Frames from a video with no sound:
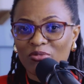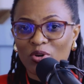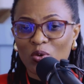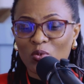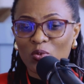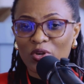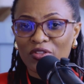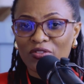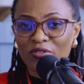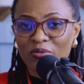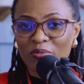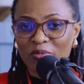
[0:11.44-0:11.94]

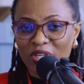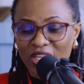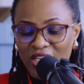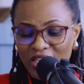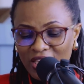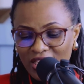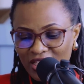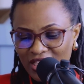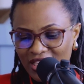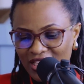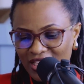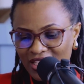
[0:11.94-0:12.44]
With
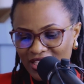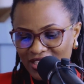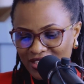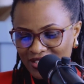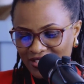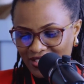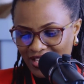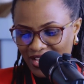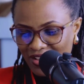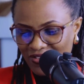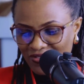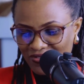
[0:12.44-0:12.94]
me
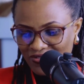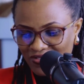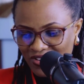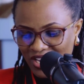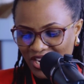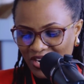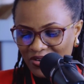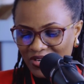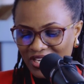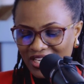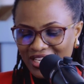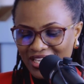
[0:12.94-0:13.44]
is a
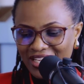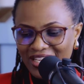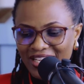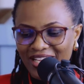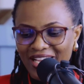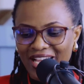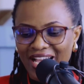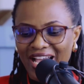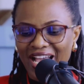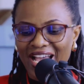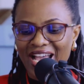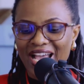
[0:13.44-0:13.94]

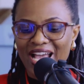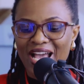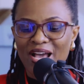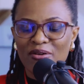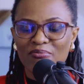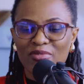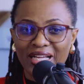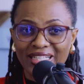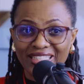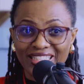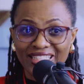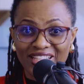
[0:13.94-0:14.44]
very
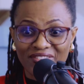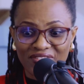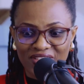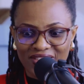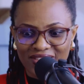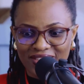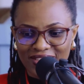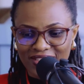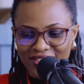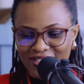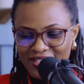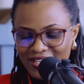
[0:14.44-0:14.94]

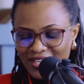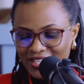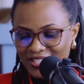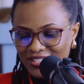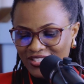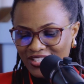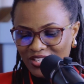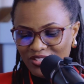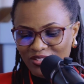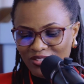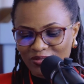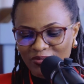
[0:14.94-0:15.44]
magnificent
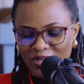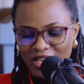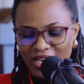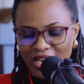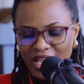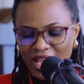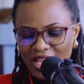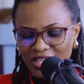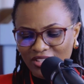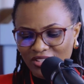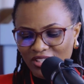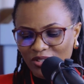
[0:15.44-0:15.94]
gentleman.
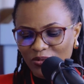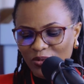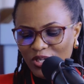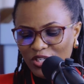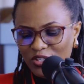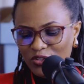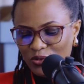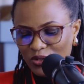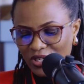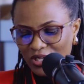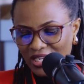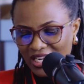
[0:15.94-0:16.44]
I actually
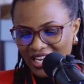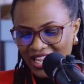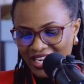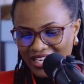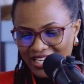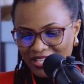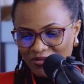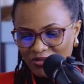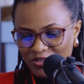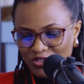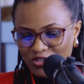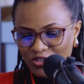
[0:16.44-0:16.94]
want to let
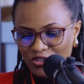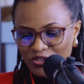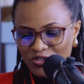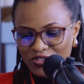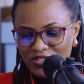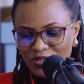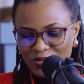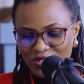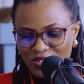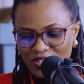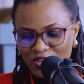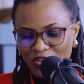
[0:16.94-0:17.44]
him introduce
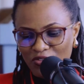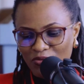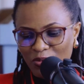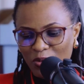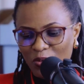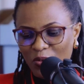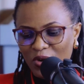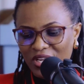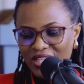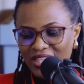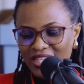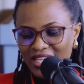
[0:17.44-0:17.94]
himself, but
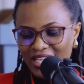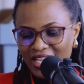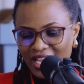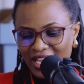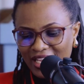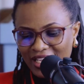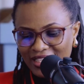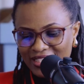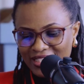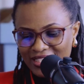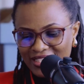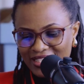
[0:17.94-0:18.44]
one thing I
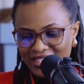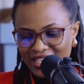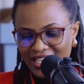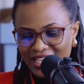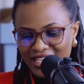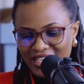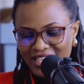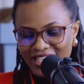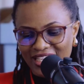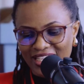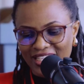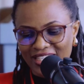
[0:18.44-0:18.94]
can say
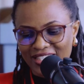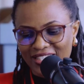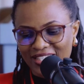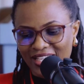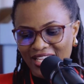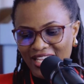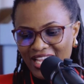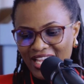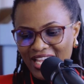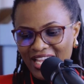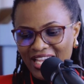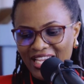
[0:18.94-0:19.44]
is
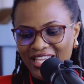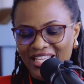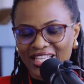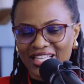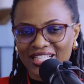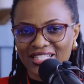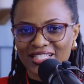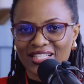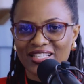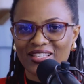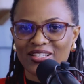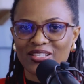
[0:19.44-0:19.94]
he
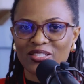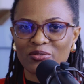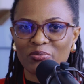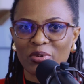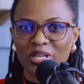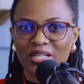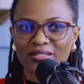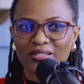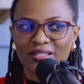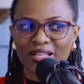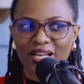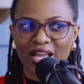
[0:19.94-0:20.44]
is in the
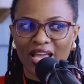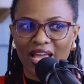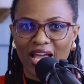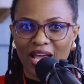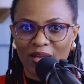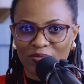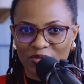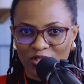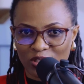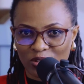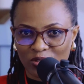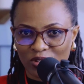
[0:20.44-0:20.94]
space that I
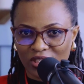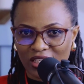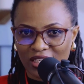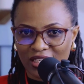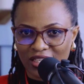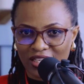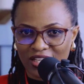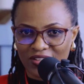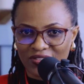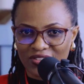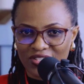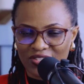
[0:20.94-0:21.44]
absolutely
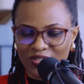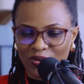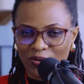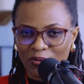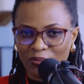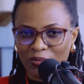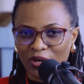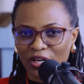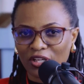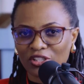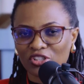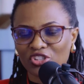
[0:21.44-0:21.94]
love so
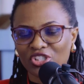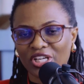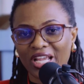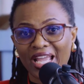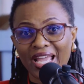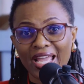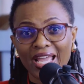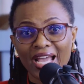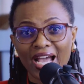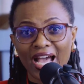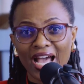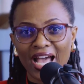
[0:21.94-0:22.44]
much:
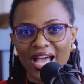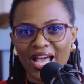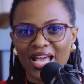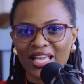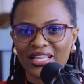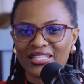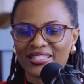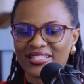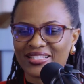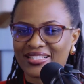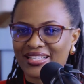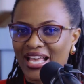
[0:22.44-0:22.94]

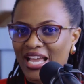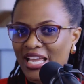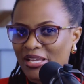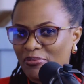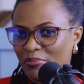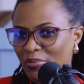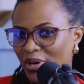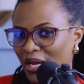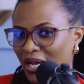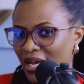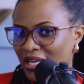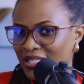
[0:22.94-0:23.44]
AI,
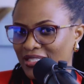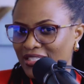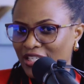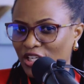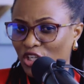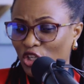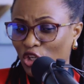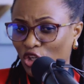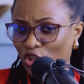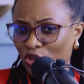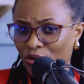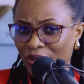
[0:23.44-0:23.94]
cyber
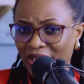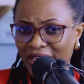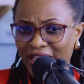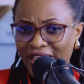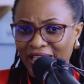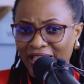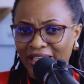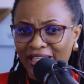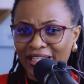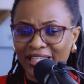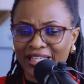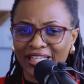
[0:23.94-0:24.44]

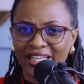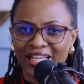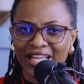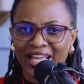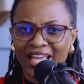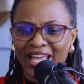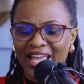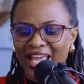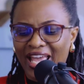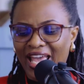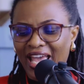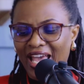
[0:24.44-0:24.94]
security,
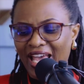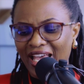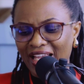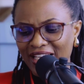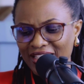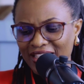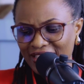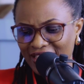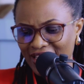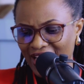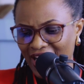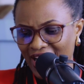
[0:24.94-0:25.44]

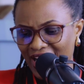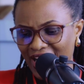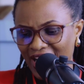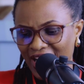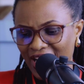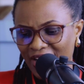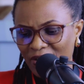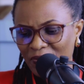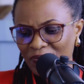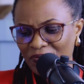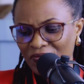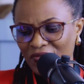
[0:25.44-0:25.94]
and